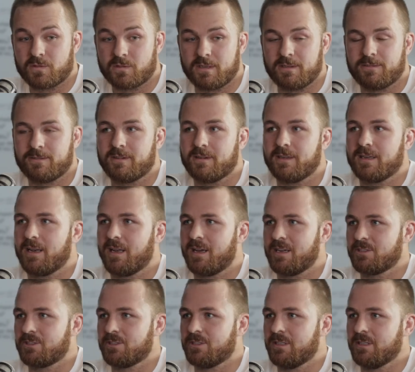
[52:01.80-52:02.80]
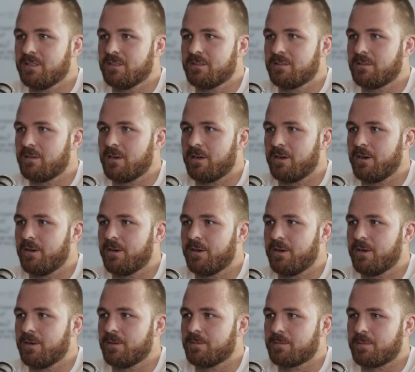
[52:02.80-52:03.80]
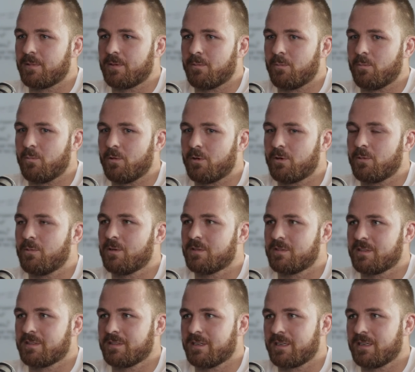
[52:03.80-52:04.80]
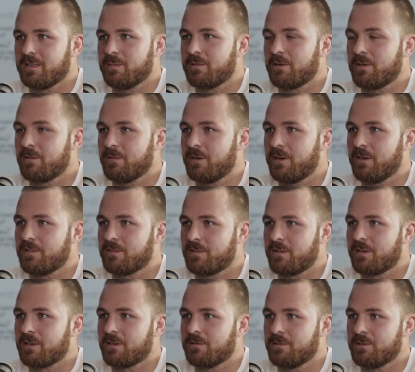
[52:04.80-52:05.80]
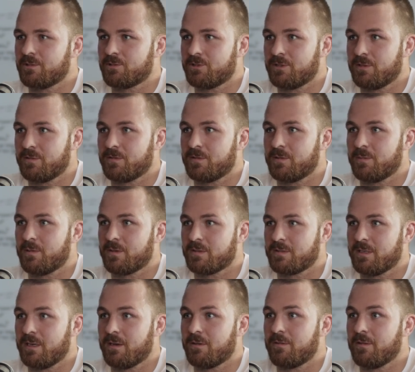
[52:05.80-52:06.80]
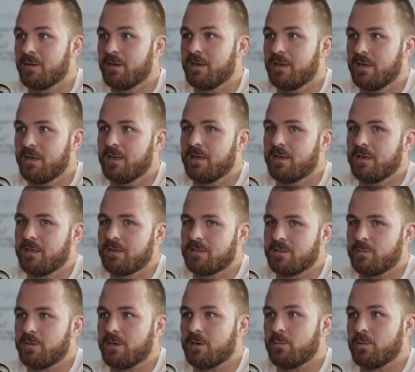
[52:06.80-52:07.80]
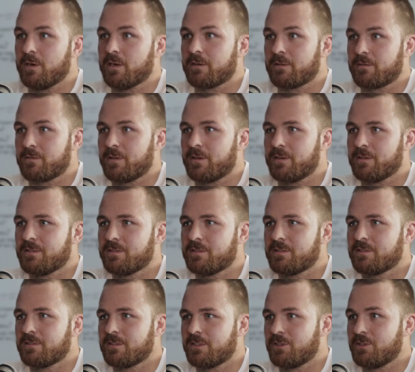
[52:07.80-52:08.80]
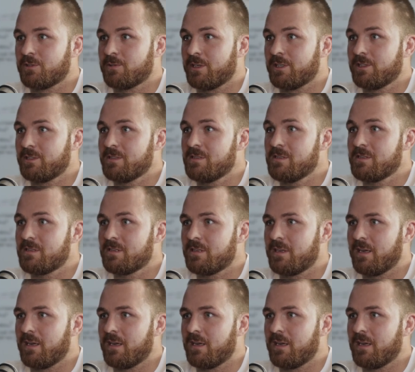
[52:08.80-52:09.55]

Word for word: definitely last year, I don't know what it was exactly, but I noticed like a real shift in myself to be aware of those situations